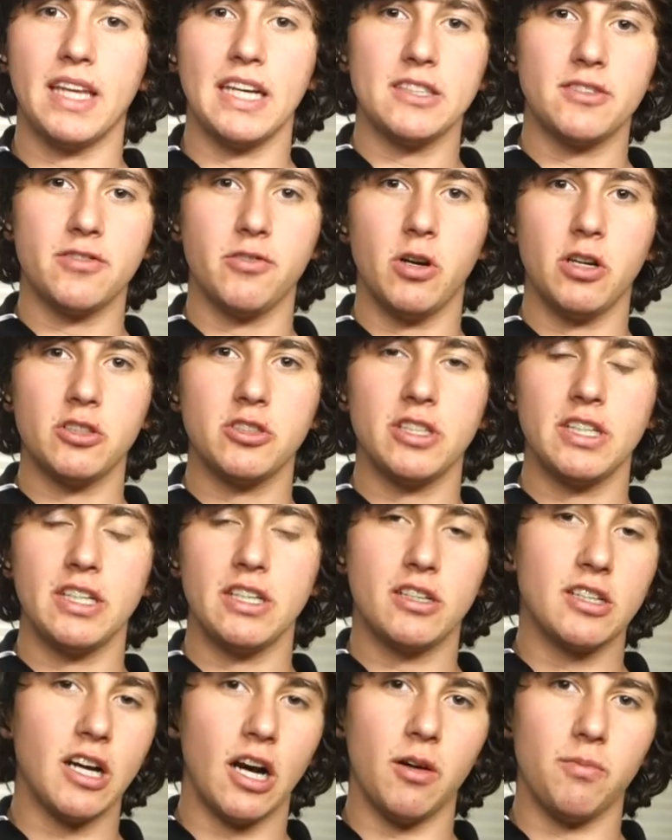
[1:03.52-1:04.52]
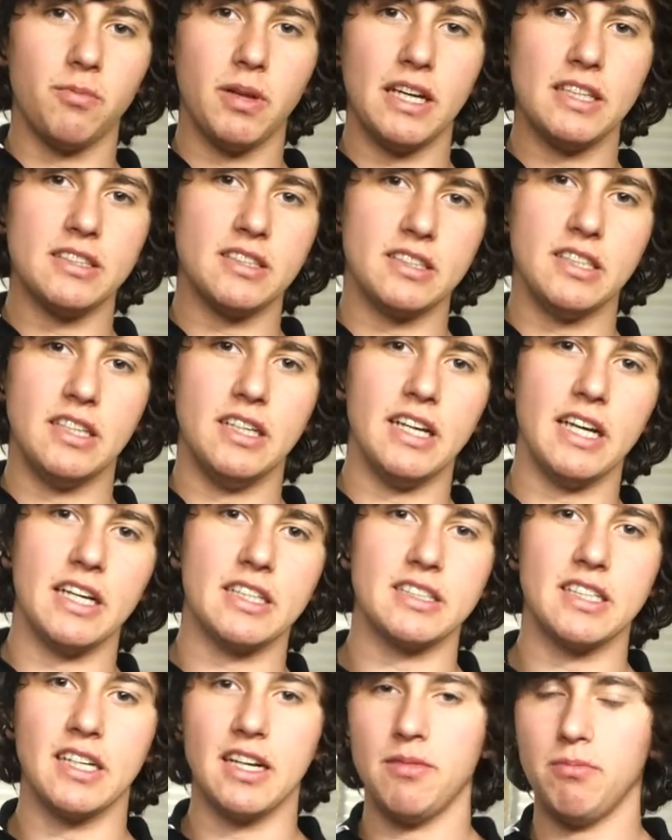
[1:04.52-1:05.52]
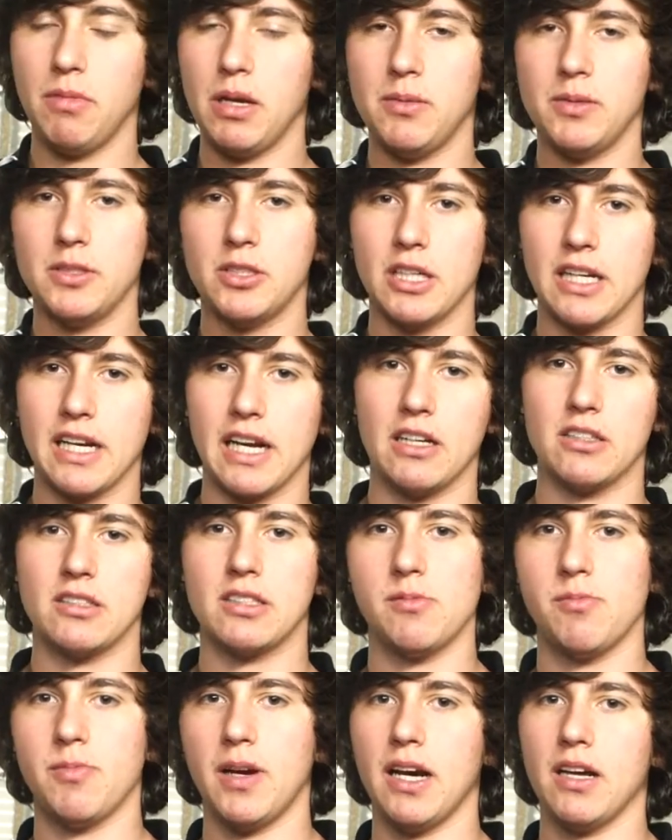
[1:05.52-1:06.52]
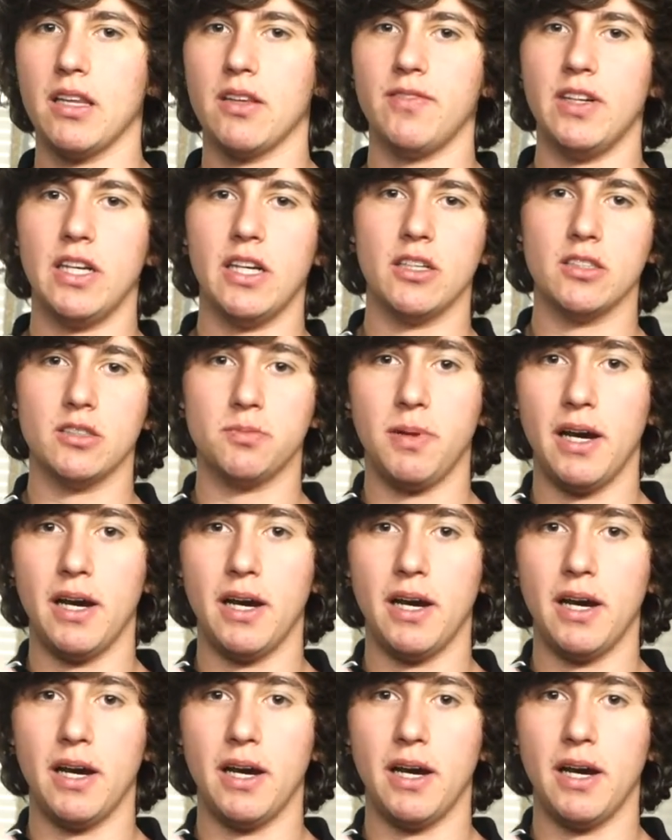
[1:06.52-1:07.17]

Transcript: Thanks for watching, God bless, see you next time, maybe check out some of my other videos,